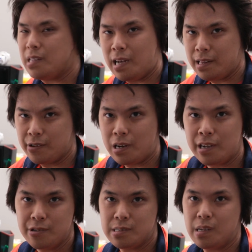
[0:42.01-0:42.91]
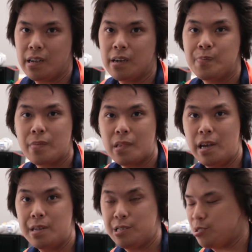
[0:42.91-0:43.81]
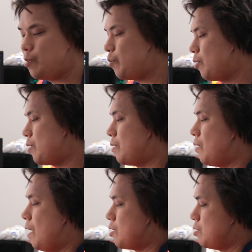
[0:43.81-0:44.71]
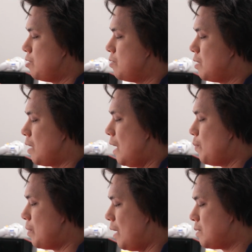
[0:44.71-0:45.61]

see that they're not using a tissue paper, they're actually using a